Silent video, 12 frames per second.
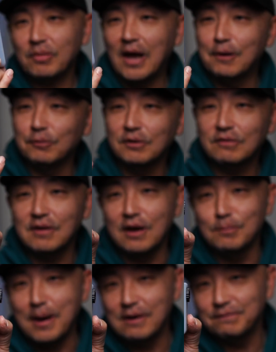I wanna say
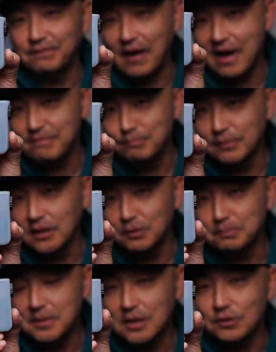about 5
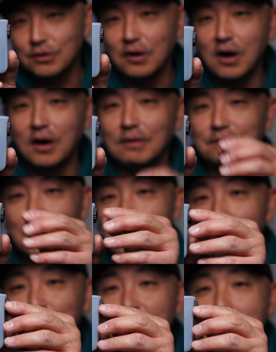millimeter of
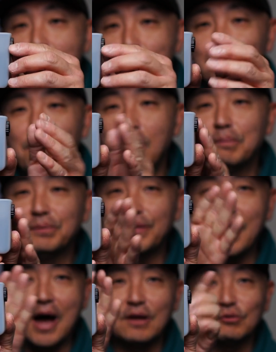pump
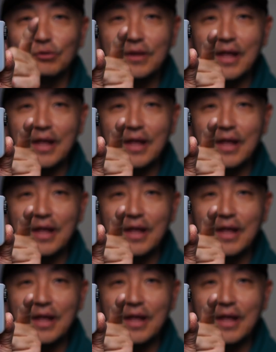nozzle